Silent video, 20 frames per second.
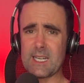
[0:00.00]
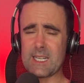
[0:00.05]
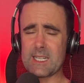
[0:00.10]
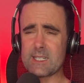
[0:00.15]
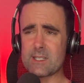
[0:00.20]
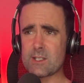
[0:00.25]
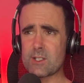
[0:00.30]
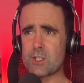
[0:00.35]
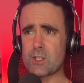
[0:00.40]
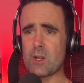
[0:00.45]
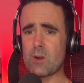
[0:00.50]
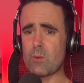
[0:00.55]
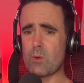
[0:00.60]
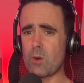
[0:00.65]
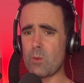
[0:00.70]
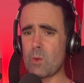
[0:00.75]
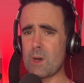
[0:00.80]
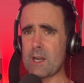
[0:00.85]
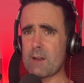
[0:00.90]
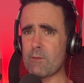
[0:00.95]
And do you know
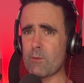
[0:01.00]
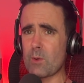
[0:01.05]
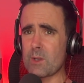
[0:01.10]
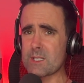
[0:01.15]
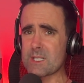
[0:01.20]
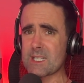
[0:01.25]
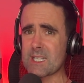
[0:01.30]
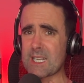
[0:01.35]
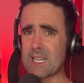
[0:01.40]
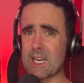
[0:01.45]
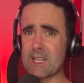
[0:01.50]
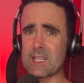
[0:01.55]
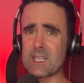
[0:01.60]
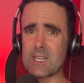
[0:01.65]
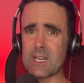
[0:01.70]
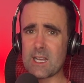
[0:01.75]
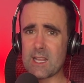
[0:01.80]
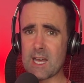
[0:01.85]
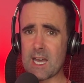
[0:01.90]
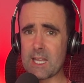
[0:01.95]
what? When everyone's together
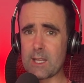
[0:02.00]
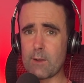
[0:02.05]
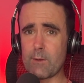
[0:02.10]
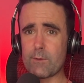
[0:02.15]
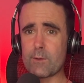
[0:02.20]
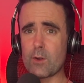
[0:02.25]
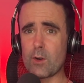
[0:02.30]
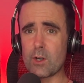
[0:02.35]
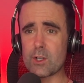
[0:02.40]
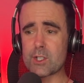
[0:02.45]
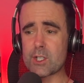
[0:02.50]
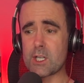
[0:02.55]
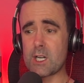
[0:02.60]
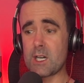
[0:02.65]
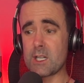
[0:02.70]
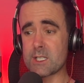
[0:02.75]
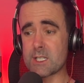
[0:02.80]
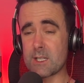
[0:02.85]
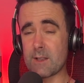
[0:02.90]
like that, you've got a chance.